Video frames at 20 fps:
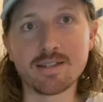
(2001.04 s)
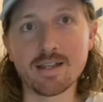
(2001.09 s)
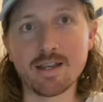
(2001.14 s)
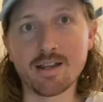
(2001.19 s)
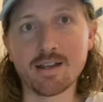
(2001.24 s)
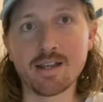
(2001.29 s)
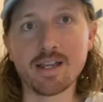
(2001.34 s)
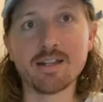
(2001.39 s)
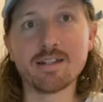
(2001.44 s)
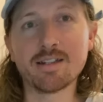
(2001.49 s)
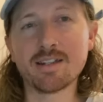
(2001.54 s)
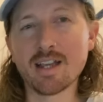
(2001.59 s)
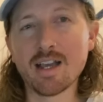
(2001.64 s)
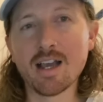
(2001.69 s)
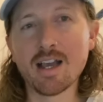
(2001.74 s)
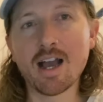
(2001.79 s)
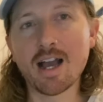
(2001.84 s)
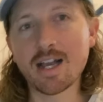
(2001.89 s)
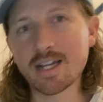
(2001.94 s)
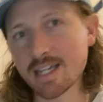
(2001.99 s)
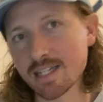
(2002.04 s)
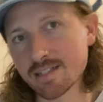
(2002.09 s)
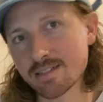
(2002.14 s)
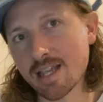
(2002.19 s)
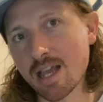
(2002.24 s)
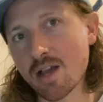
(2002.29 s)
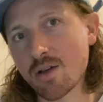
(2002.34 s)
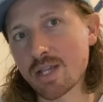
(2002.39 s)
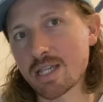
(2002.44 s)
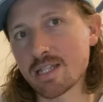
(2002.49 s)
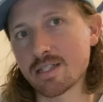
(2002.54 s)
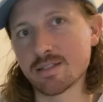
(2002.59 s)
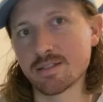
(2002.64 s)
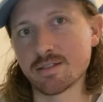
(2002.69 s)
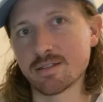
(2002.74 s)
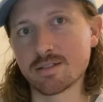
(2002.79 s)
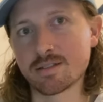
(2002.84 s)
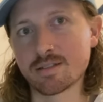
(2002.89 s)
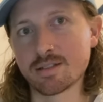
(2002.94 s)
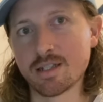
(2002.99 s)
there, and I guess how he
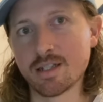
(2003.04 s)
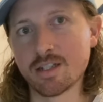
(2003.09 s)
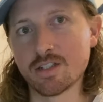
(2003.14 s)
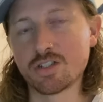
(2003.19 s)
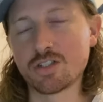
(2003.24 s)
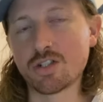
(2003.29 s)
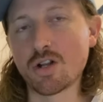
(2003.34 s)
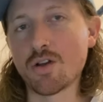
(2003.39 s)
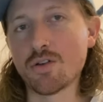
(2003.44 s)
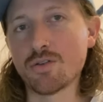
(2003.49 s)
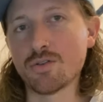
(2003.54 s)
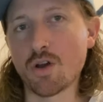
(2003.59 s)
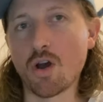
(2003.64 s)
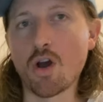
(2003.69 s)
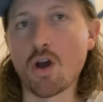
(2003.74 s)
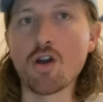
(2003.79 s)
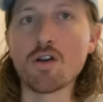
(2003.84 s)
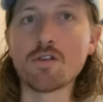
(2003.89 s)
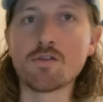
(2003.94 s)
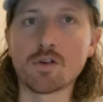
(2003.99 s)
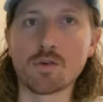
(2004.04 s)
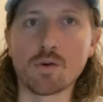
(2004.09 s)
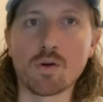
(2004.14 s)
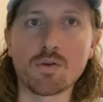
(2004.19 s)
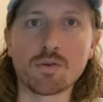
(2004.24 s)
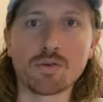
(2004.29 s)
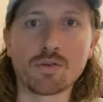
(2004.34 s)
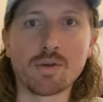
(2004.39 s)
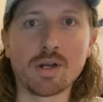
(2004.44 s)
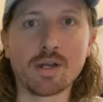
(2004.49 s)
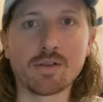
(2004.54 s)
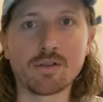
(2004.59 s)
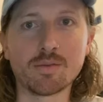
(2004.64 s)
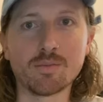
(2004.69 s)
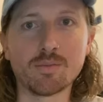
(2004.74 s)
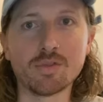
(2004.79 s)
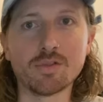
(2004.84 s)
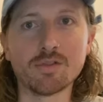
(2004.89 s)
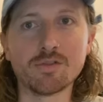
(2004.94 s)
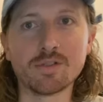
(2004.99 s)
is shown overall throughout the
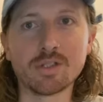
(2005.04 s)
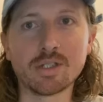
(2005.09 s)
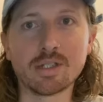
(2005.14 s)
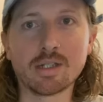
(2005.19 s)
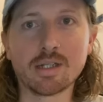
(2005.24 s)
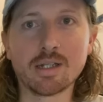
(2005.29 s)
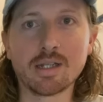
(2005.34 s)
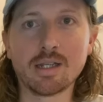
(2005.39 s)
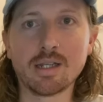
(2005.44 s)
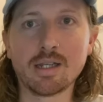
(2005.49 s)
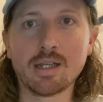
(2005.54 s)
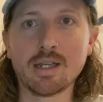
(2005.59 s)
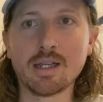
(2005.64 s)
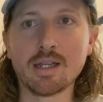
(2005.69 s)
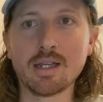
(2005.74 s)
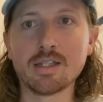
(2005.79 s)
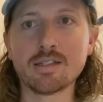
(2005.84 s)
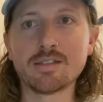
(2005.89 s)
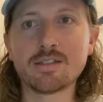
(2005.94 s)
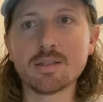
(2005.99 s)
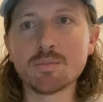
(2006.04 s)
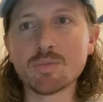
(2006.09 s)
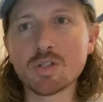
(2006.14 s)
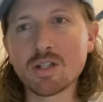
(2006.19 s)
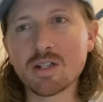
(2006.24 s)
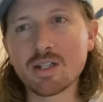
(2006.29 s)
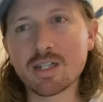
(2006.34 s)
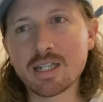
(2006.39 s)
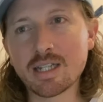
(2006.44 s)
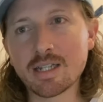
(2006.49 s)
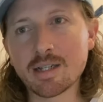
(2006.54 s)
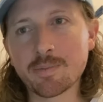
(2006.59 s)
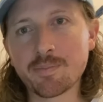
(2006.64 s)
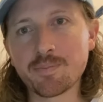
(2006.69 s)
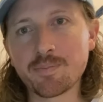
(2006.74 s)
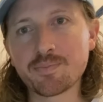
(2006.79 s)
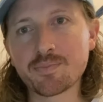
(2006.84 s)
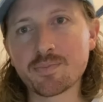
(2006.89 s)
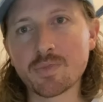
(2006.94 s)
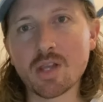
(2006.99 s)
movie. Similarly,
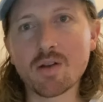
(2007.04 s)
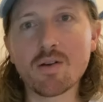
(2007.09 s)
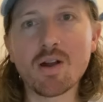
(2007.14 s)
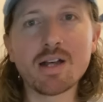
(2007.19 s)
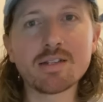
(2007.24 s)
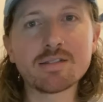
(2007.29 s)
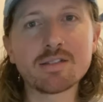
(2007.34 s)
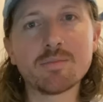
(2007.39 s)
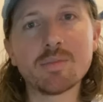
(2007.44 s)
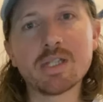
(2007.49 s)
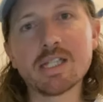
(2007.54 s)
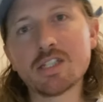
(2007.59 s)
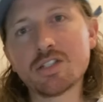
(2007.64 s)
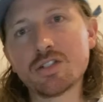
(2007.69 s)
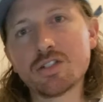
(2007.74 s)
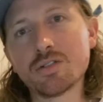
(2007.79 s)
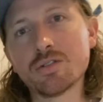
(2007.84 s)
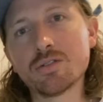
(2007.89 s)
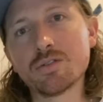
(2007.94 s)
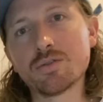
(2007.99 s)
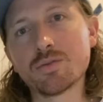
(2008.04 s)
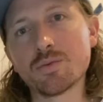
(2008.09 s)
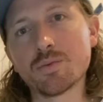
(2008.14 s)
there are some issues